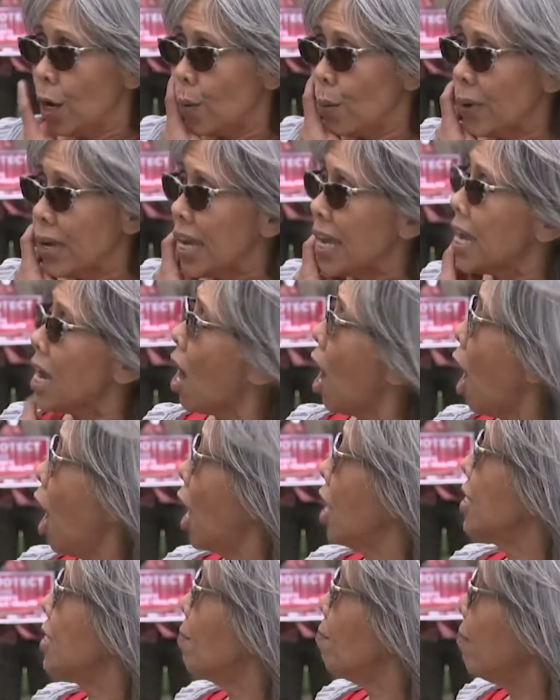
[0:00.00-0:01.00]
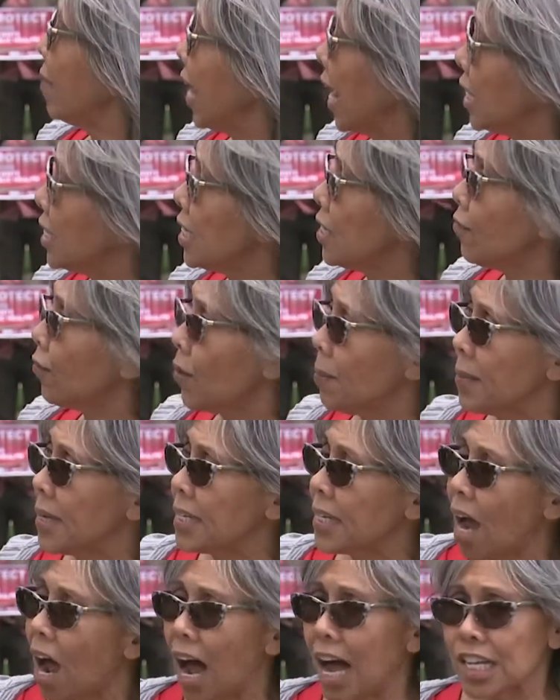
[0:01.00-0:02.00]
We are demanding from this
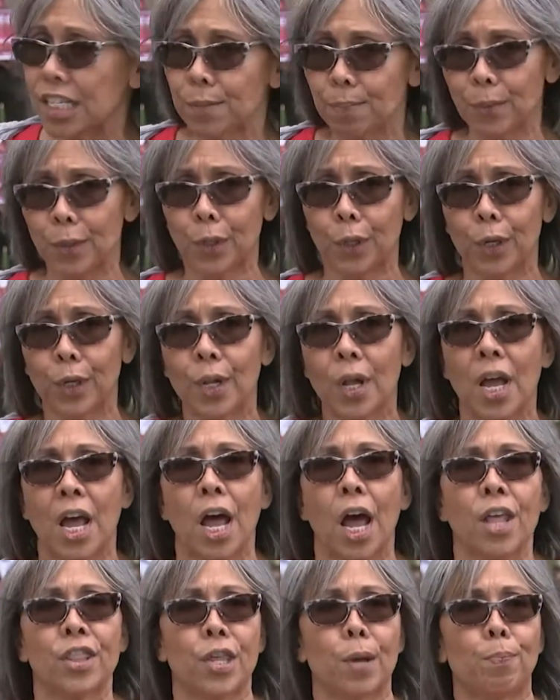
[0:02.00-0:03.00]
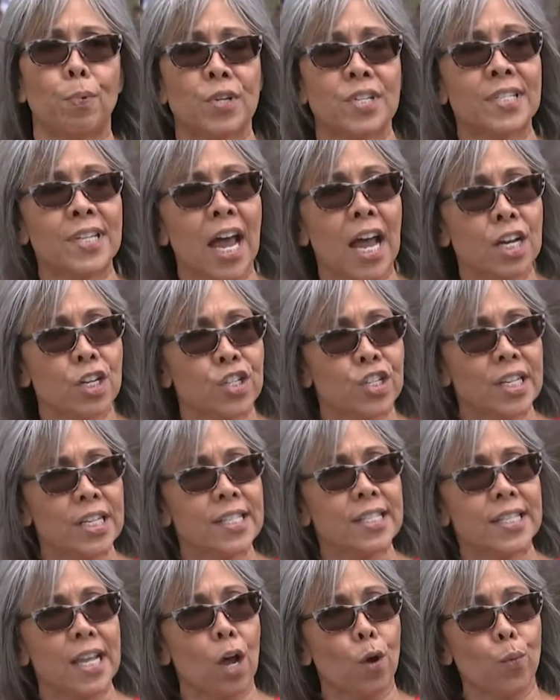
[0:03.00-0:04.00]
hospital the protections
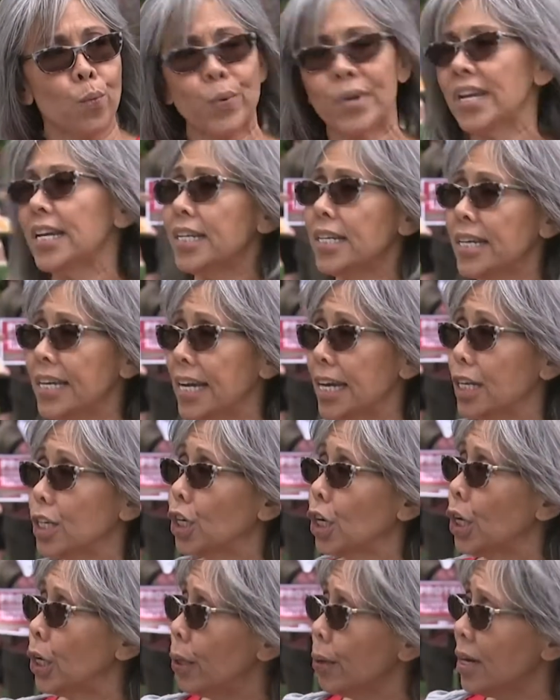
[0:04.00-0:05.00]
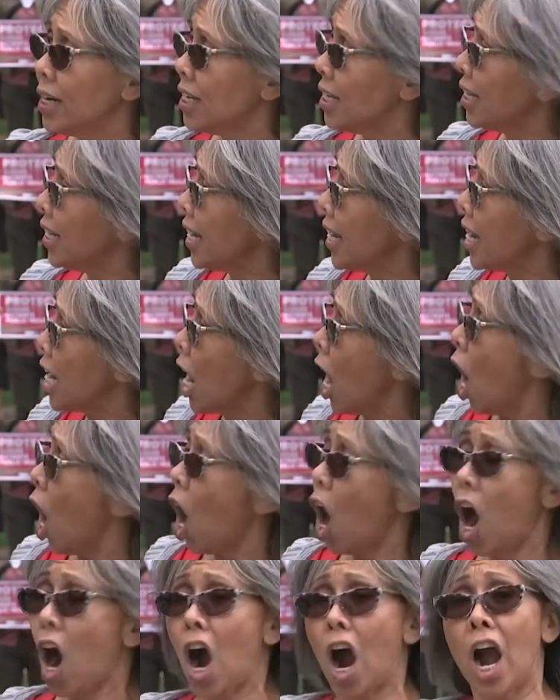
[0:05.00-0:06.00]
that we need. Currently,
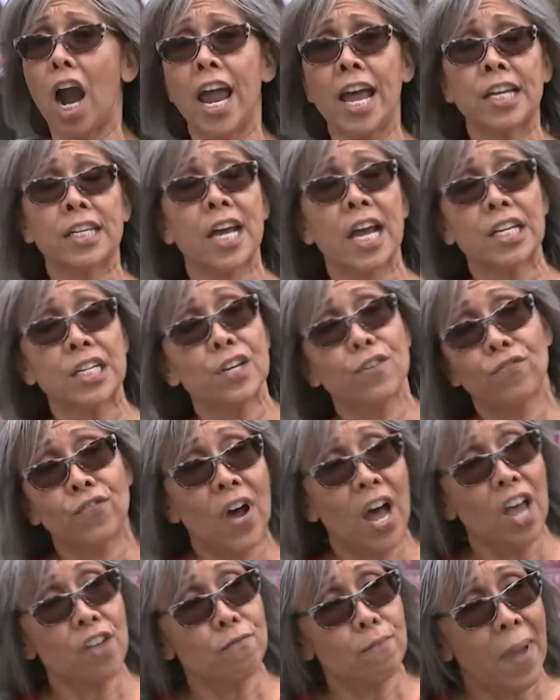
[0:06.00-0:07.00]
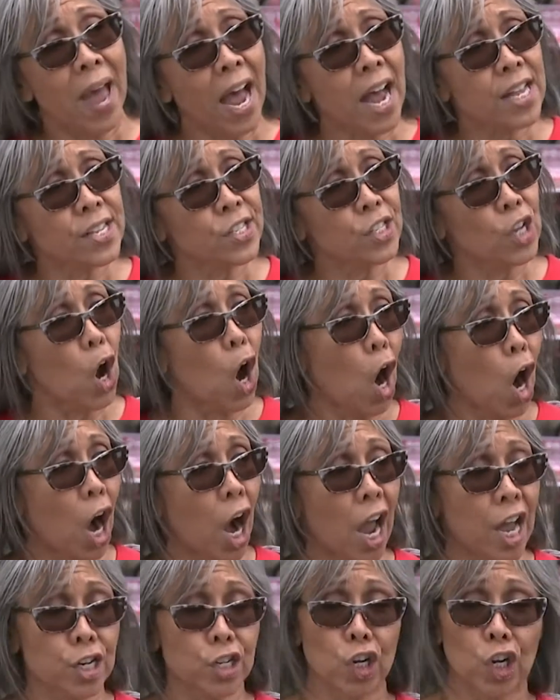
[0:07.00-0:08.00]
our N95 masks are
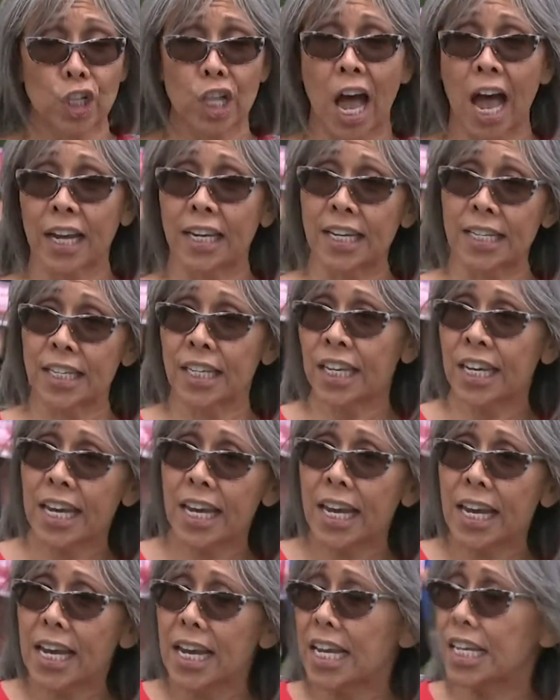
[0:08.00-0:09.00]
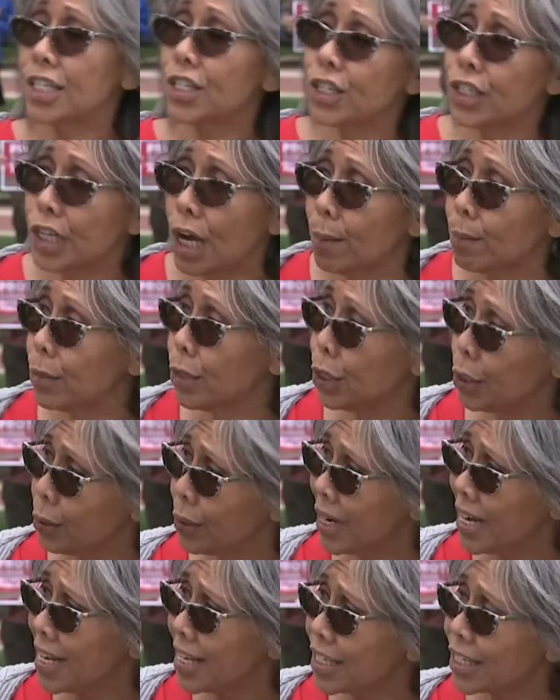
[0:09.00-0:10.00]
under lock and key in some
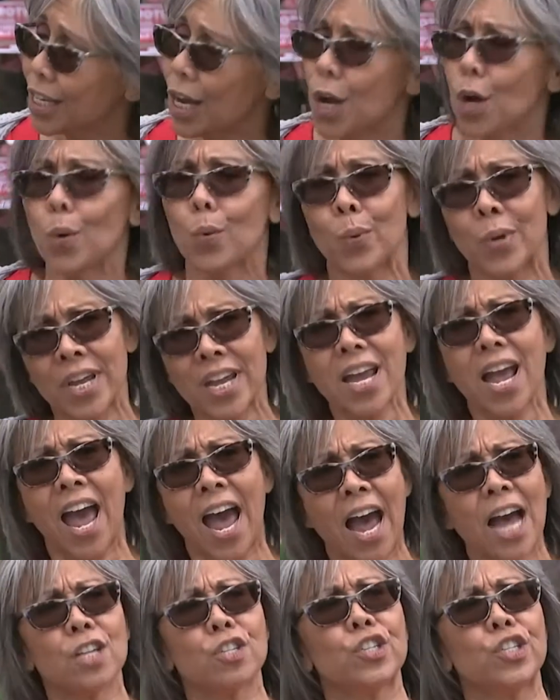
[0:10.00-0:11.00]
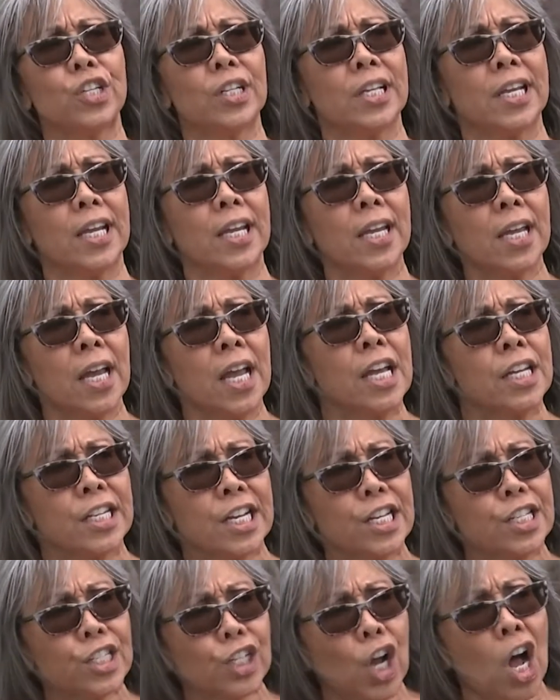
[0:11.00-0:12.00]
units. We actually
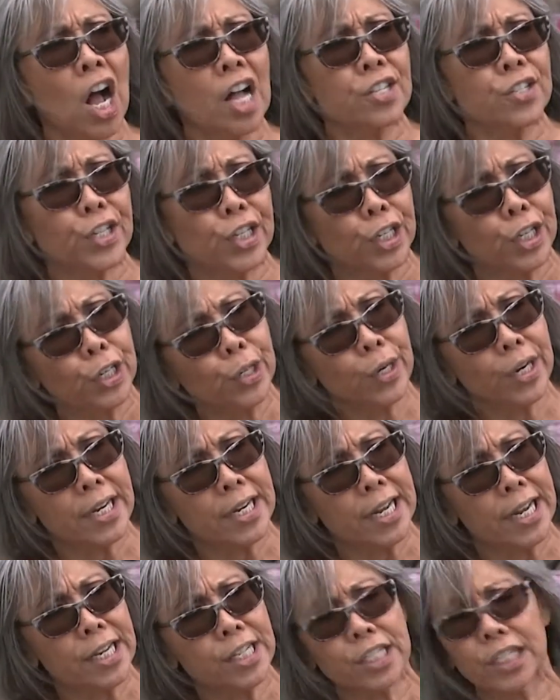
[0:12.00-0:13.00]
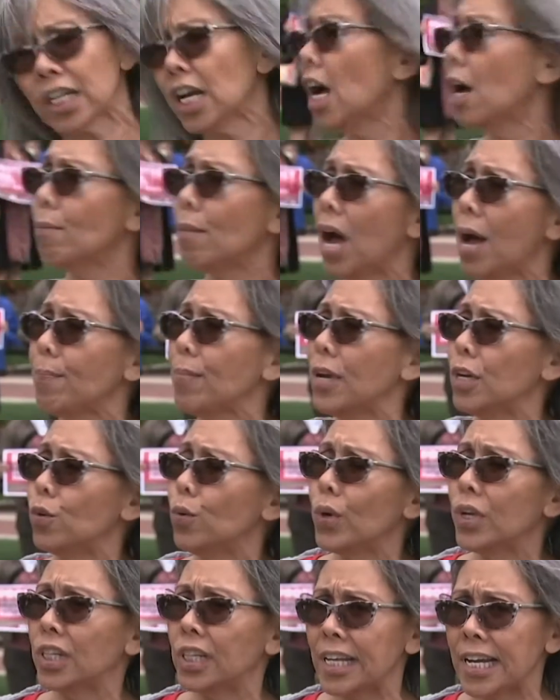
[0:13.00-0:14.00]
need to call security to come up and
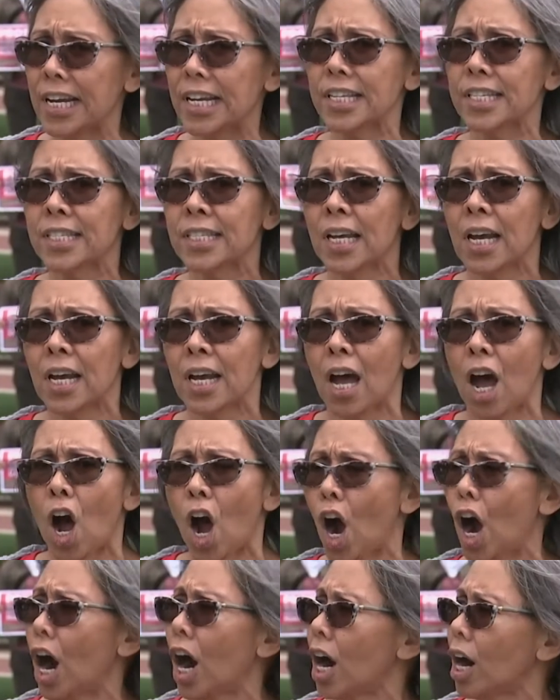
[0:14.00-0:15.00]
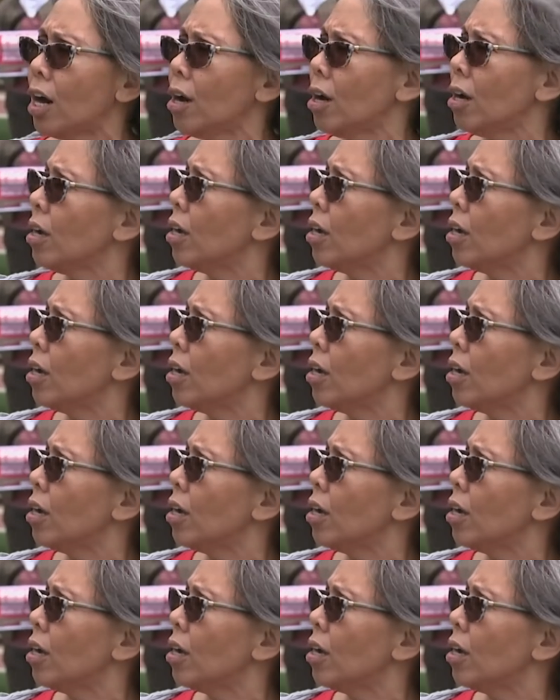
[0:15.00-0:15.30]
release our